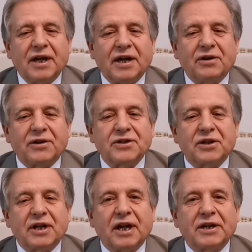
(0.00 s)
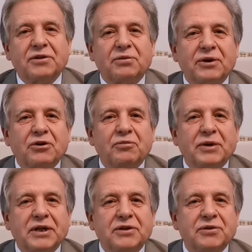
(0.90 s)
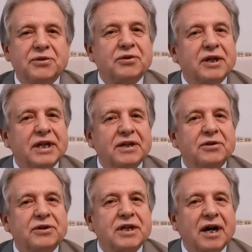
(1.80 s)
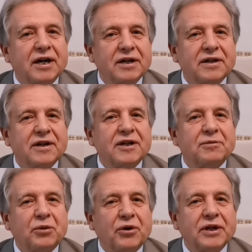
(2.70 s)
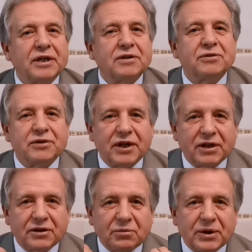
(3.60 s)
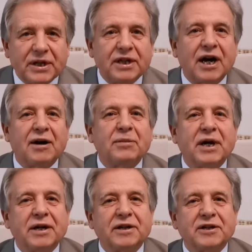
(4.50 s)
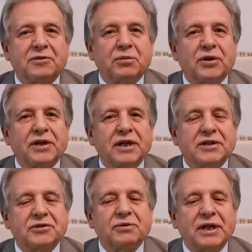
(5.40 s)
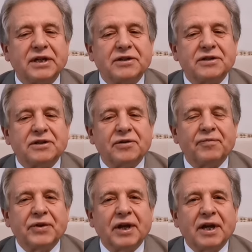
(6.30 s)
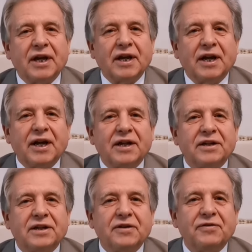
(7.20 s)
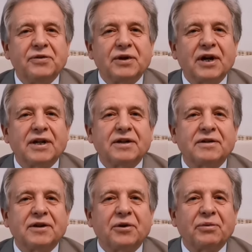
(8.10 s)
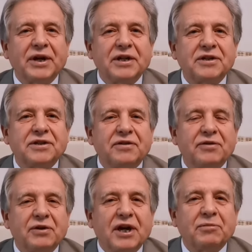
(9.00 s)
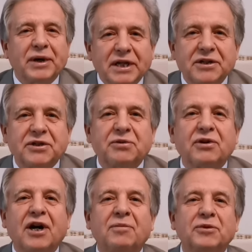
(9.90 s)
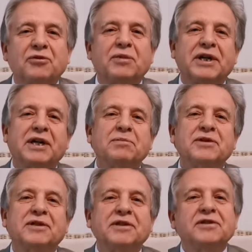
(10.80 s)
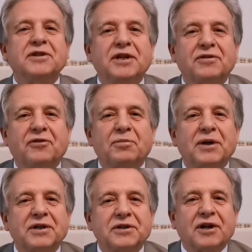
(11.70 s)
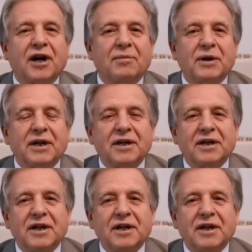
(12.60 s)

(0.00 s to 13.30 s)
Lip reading: And also, I'd like to recommend you to clean your tongue in the morning to take away the ama that the body has released. And if you can arrange, if you can manage to come to Bad Ems this year for Panchakarma,